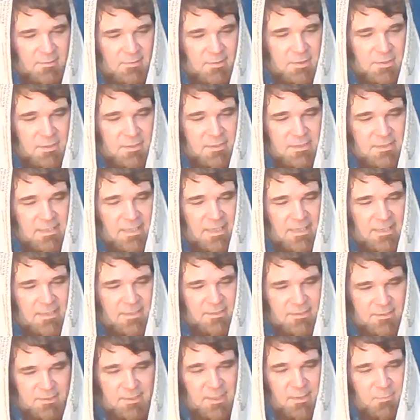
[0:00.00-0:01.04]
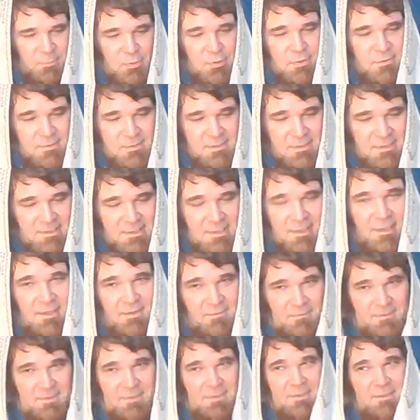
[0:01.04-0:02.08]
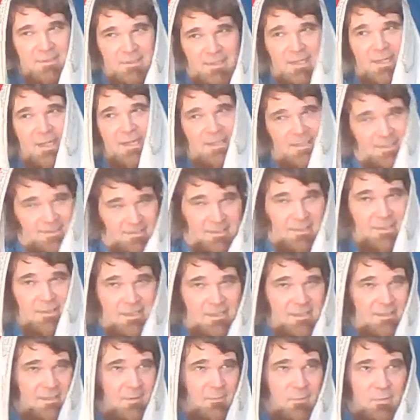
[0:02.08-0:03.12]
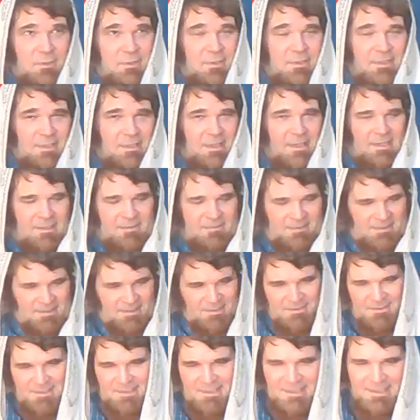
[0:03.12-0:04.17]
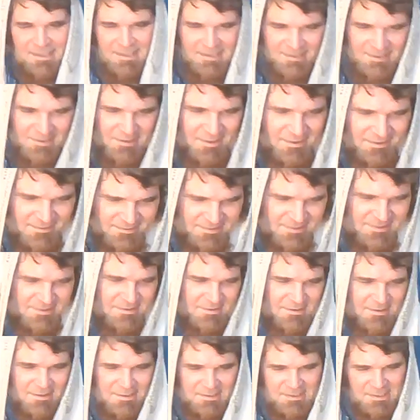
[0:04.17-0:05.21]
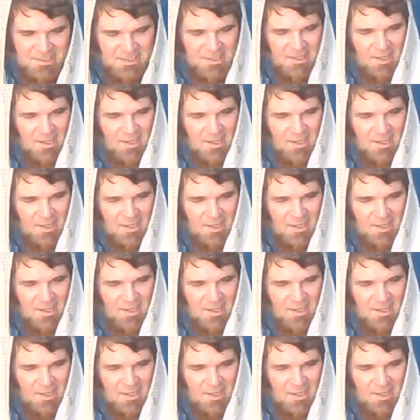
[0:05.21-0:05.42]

We should say, she brews the coffee. Okay, you get to brew it now. Okay, no, just kidding.